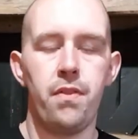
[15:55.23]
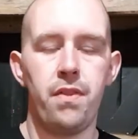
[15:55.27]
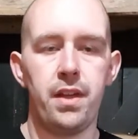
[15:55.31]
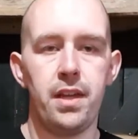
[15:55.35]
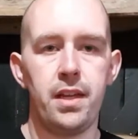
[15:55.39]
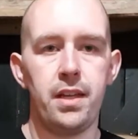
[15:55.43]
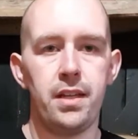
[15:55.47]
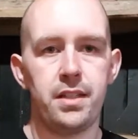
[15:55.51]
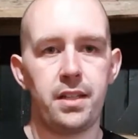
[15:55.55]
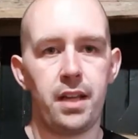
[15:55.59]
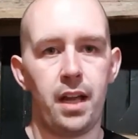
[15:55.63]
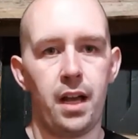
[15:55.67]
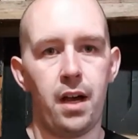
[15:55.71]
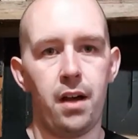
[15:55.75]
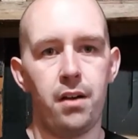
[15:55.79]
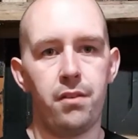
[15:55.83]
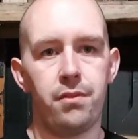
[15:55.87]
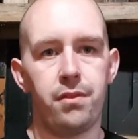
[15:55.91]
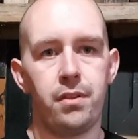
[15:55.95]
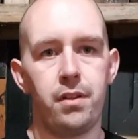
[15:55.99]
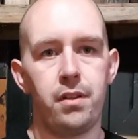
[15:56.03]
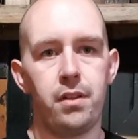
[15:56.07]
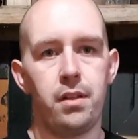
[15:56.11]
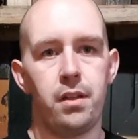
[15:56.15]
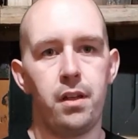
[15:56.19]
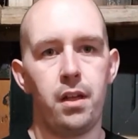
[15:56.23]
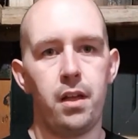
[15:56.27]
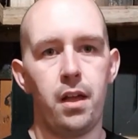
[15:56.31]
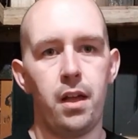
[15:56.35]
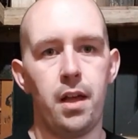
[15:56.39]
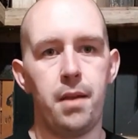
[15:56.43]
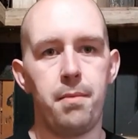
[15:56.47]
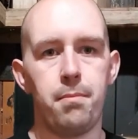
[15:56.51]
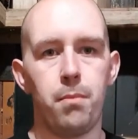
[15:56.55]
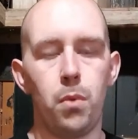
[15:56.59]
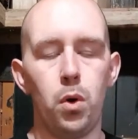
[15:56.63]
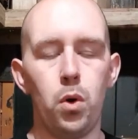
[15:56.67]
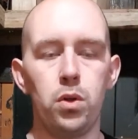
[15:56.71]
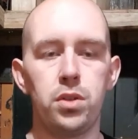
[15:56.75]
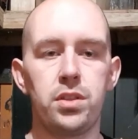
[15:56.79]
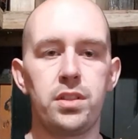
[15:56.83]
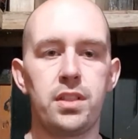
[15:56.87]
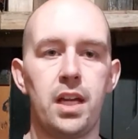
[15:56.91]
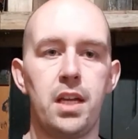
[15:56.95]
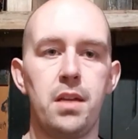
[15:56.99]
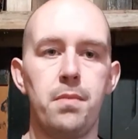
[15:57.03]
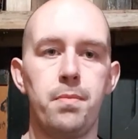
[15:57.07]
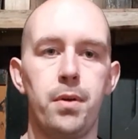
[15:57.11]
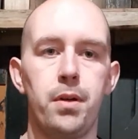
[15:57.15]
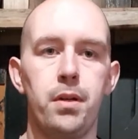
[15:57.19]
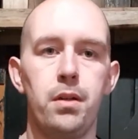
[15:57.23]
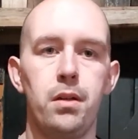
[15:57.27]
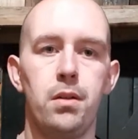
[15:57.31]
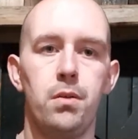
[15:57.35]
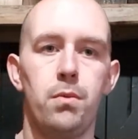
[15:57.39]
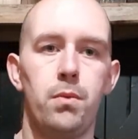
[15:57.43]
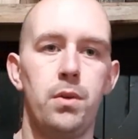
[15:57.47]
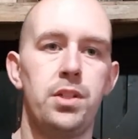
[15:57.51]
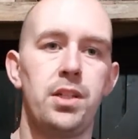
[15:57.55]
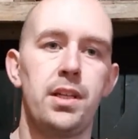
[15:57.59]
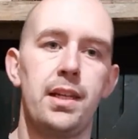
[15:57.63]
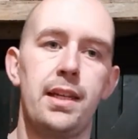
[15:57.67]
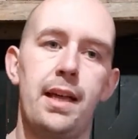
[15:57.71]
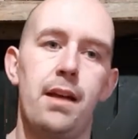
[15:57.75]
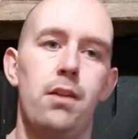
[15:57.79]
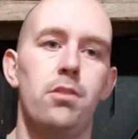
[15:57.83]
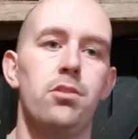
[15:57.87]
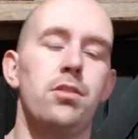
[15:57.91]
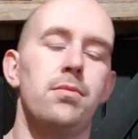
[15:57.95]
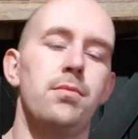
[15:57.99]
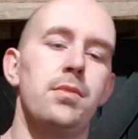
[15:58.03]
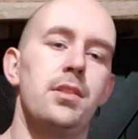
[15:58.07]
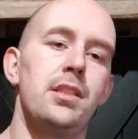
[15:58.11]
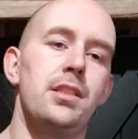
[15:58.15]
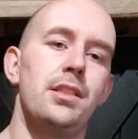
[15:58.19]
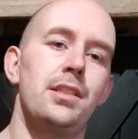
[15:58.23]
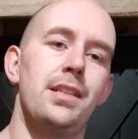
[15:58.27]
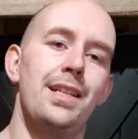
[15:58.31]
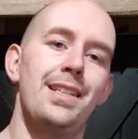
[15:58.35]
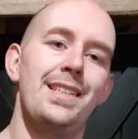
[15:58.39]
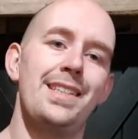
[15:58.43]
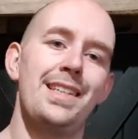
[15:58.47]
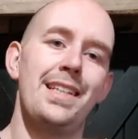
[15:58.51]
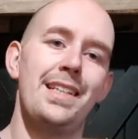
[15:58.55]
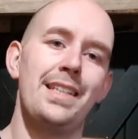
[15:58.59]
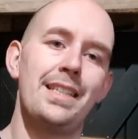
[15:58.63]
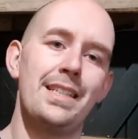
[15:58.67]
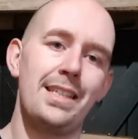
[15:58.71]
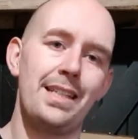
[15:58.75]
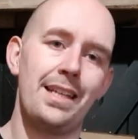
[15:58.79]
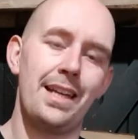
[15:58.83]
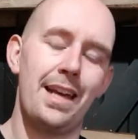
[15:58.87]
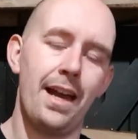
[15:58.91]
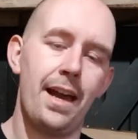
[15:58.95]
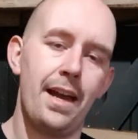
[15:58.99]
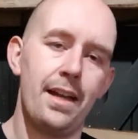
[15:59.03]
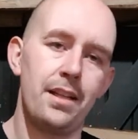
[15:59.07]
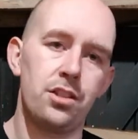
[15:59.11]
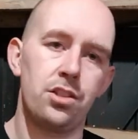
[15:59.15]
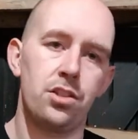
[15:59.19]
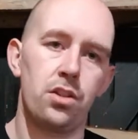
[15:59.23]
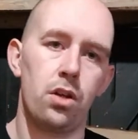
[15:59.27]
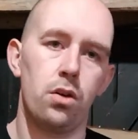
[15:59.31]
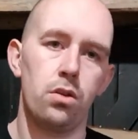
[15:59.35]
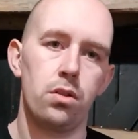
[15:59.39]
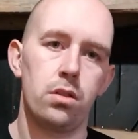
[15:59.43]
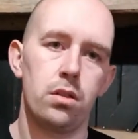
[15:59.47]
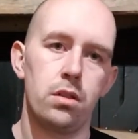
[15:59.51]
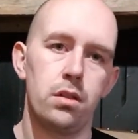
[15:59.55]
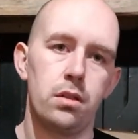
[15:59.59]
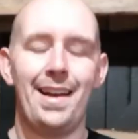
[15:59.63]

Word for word: These have a Morse taper, which allows them to sit into your headstock.